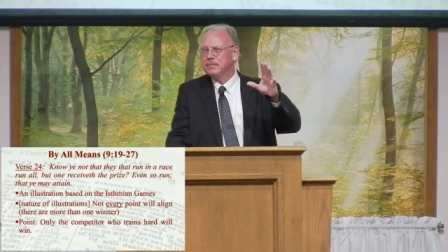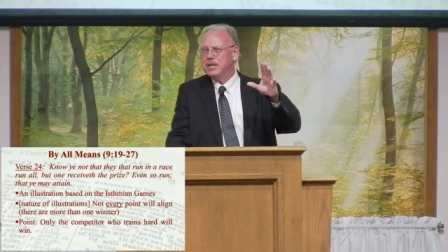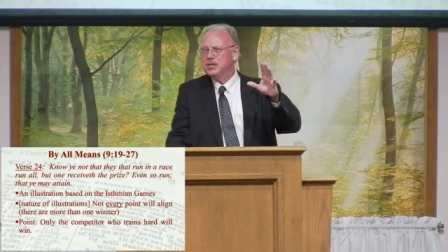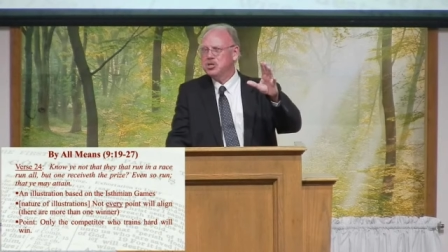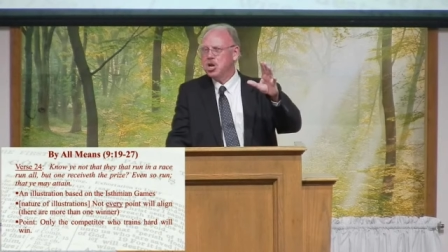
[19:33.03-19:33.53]

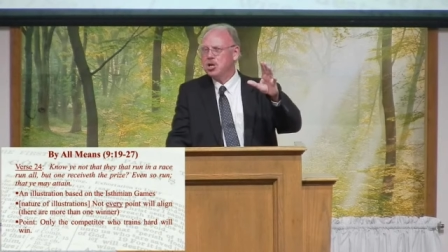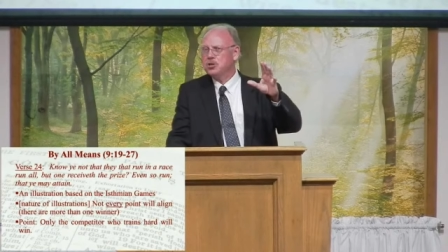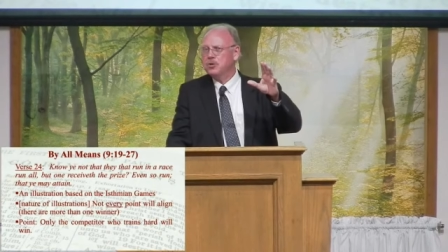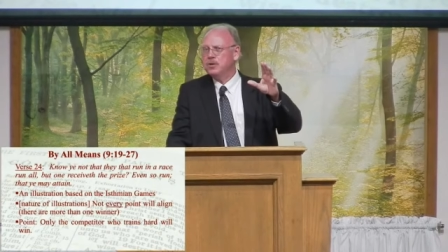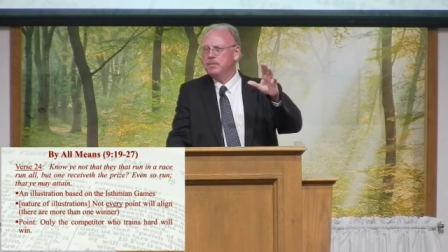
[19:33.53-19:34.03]
It's
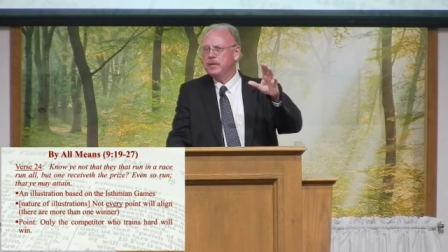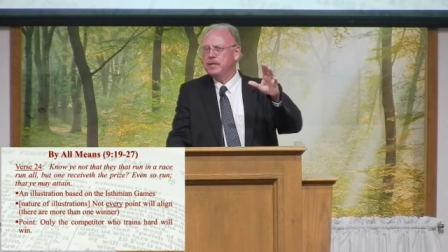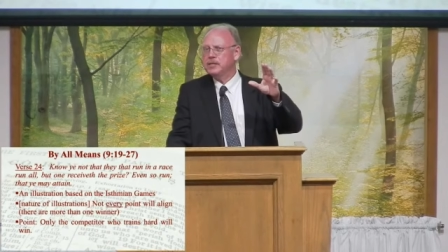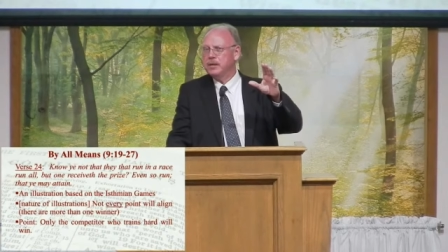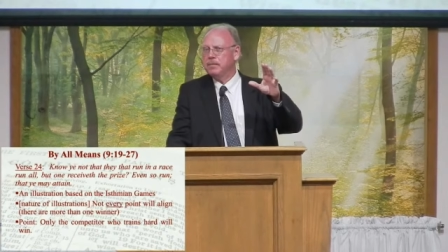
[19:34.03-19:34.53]
not going to
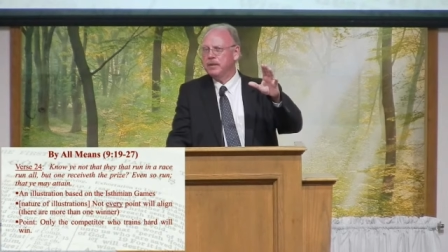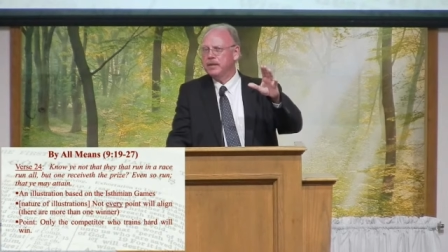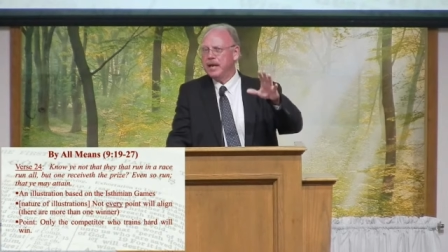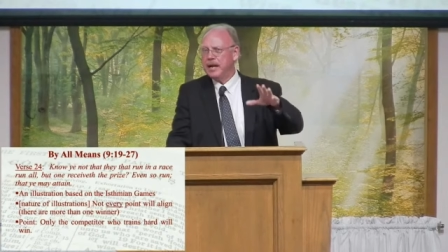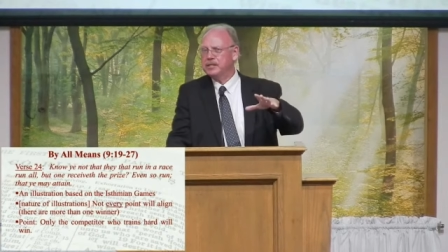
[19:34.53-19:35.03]
be something
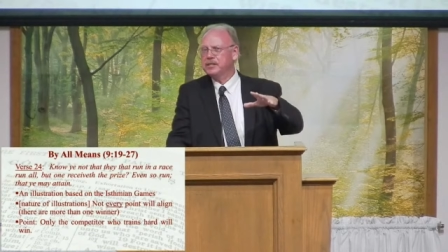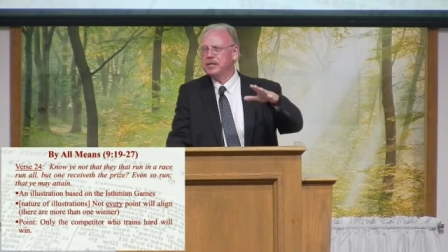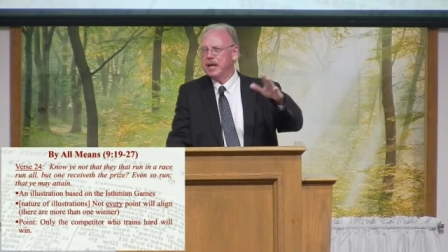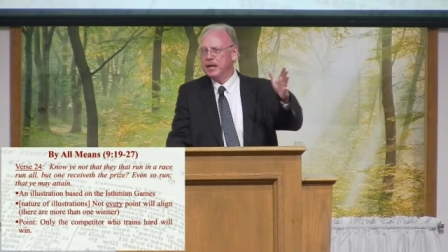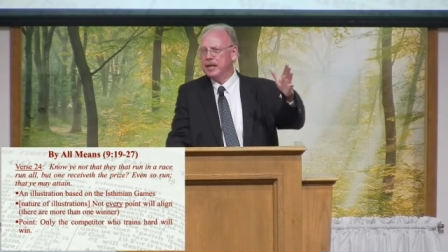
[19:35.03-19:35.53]
that
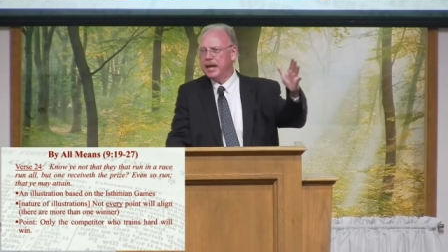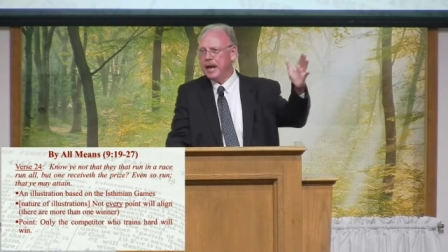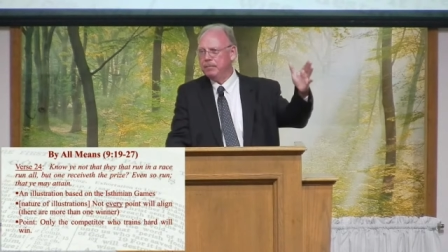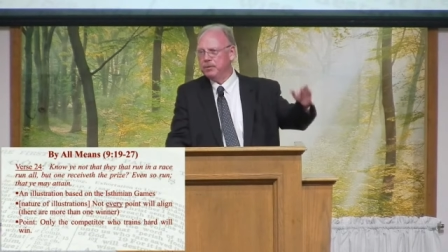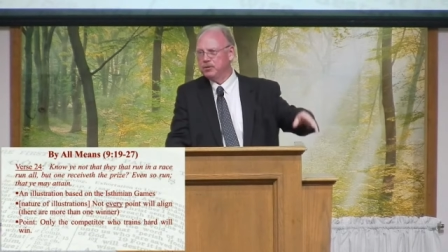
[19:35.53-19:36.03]
accidentally
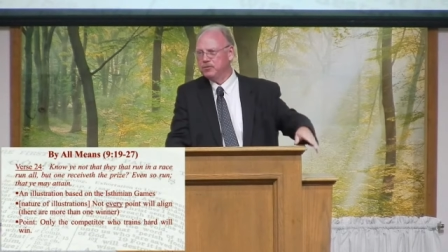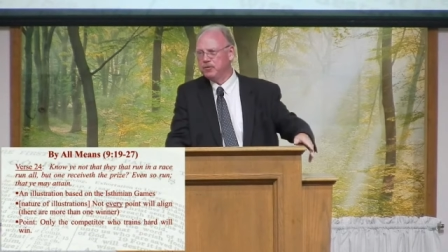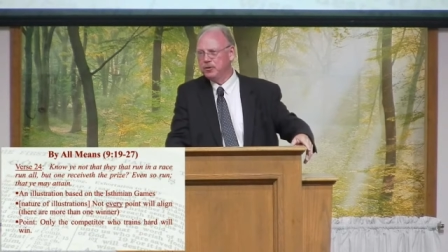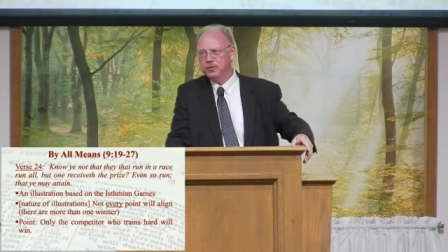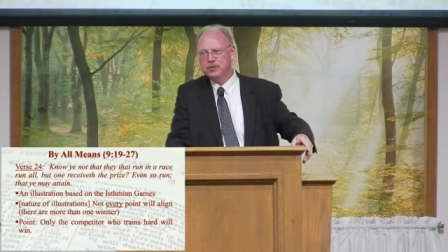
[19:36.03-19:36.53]
happens,
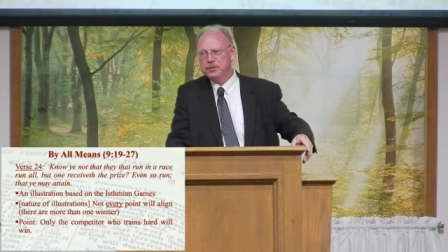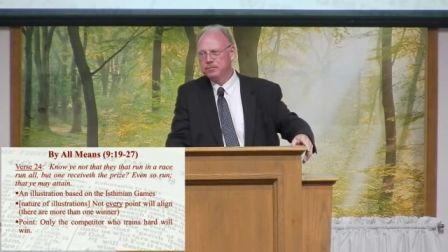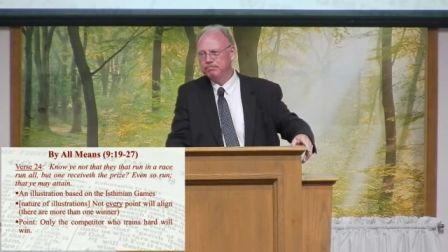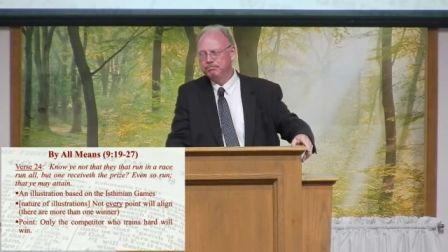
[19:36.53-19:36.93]
folks.